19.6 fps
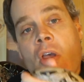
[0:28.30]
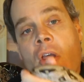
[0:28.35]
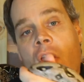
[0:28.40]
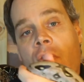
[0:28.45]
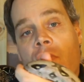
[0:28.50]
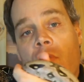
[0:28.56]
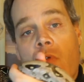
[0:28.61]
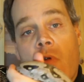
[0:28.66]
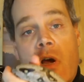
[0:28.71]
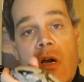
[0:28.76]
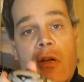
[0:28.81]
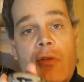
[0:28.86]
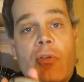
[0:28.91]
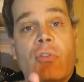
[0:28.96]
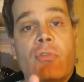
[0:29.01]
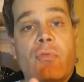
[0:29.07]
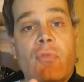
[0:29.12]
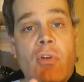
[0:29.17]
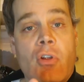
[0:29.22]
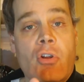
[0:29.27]
If you like
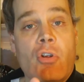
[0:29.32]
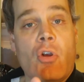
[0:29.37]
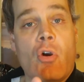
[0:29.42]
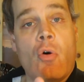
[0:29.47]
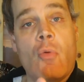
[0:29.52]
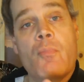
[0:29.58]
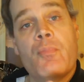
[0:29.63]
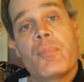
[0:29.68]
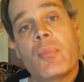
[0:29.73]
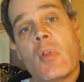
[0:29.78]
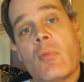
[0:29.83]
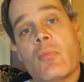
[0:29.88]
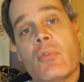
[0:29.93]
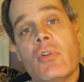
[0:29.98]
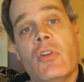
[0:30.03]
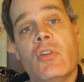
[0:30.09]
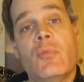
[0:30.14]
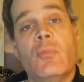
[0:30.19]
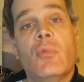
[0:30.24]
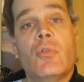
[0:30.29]
this video,
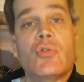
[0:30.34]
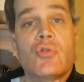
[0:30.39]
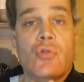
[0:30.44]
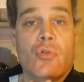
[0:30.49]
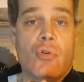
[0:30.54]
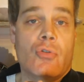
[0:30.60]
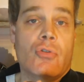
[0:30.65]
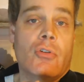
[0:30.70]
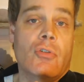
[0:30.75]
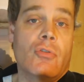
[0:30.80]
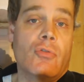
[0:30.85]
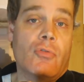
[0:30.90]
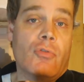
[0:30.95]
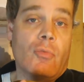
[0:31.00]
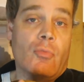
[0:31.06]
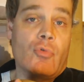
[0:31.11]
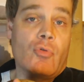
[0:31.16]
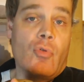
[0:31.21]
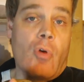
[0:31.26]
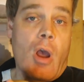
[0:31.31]
please be sure to
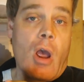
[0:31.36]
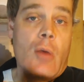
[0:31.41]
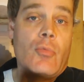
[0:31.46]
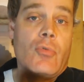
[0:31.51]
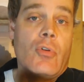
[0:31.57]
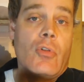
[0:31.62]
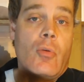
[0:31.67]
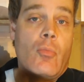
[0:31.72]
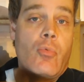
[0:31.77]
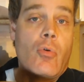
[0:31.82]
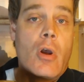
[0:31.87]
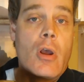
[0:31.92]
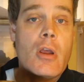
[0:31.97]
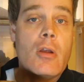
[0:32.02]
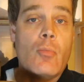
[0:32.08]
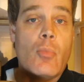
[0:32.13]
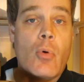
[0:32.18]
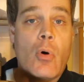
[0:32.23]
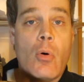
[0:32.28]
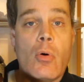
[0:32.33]
subscribe to the
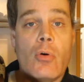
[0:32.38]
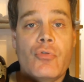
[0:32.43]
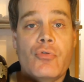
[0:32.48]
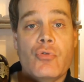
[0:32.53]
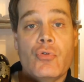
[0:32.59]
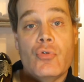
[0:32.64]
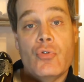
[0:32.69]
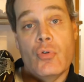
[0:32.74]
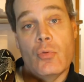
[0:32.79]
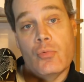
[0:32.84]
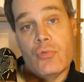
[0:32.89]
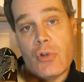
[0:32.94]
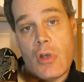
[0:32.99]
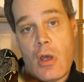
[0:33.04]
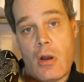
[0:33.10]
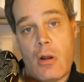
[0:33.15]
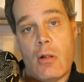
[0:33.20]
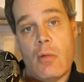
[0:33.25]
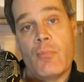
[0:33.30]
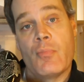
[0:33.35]
Brian Boas YouTube
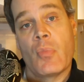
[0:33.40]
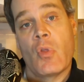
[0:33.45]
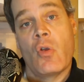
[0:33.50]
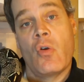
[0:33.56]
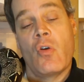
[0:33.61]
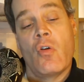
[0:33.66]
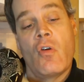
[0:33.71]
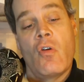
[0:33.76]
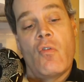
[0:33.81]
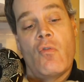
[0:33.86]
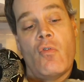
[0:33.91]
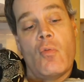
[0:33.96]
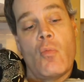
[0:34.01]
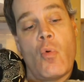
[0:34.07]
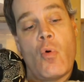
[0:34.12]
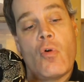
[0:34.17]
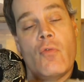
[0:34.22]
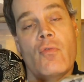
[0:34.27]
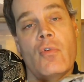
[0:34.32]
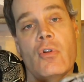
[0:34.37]
channel for
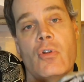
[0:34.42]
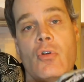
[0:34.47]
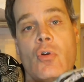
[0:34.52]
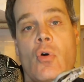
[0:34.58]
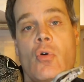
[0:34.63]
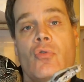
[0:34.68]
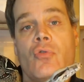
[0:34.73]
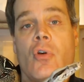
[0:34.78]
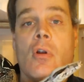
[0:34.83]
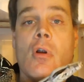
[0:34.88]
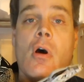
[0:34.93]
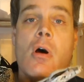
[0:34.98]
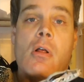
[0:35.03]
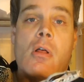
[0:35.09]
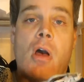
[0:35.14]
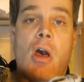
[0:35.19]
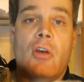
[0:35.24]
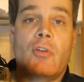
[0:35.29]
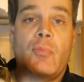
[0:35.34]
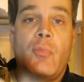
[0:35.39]
more videos on all
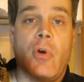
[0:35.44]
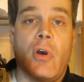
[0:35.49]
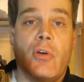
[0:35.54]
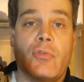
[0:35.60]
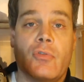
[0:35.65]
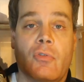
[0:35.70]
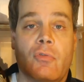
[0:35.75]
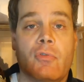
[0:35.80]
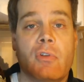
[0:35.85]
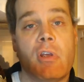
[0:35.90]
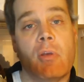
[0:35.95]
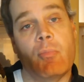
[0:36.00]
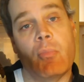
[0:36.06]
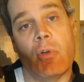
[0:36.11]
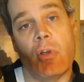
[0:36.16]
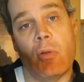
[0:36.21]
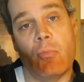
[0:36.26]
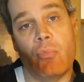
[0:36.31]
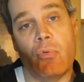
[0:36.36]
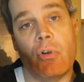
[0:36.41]
aspects of
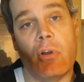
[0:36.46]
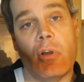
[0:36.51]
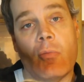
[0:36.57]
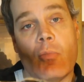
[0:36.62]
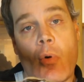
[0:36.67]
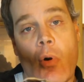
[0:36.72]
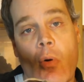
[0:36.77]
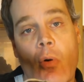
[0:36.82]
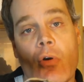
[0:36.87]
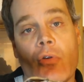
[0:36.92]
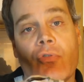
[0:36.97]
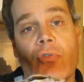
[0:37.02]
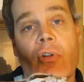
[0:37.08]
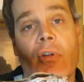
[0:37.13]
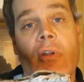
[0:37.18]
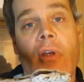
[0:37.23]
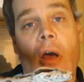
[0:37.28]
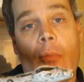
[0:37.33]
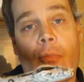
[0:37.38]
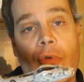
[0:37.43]
keeping and breeding boas in
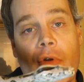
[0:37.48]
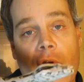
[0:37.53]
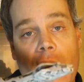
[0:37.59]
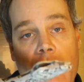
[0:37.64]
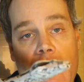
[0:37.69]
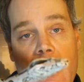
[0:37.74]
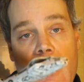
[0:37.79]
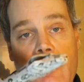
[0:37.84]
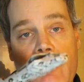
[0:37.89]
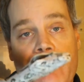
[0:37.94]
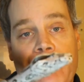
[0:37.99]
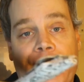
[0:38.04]
captivity.